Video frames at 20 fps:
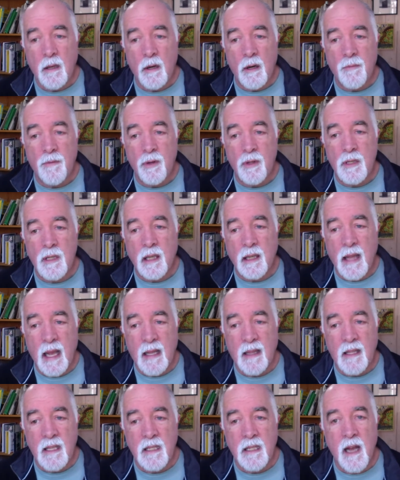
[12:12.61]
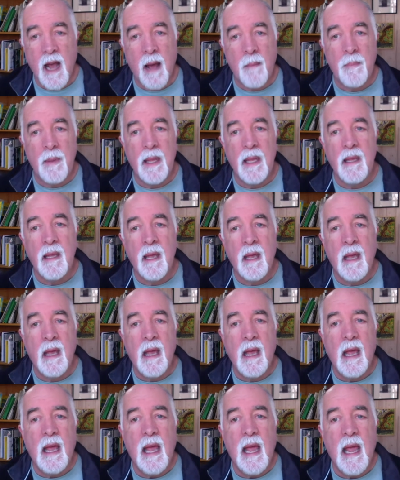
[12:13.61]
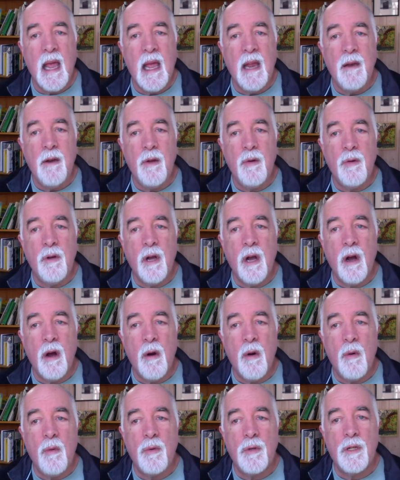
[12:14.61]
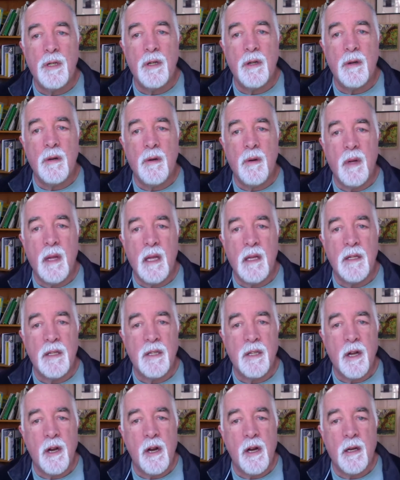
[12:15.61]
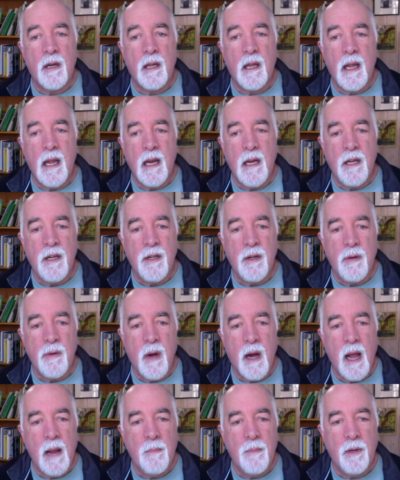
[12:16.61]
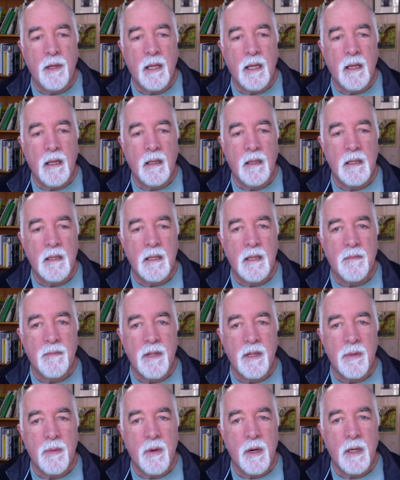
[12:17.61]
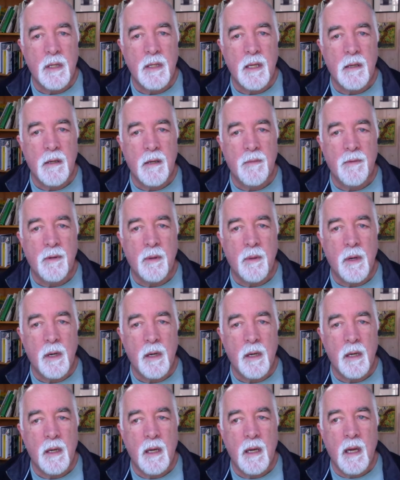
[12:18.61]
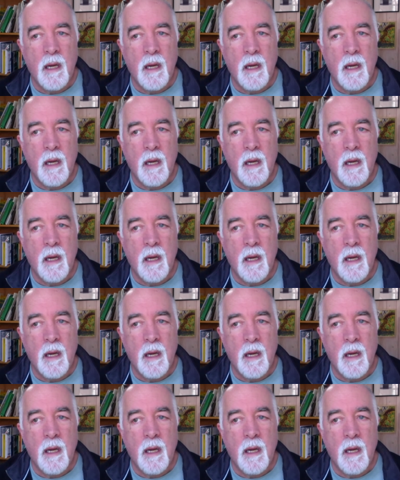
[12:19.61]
If you select this copy and you go to insert and you do hyperlink, see if this works. I don't know if it'll work.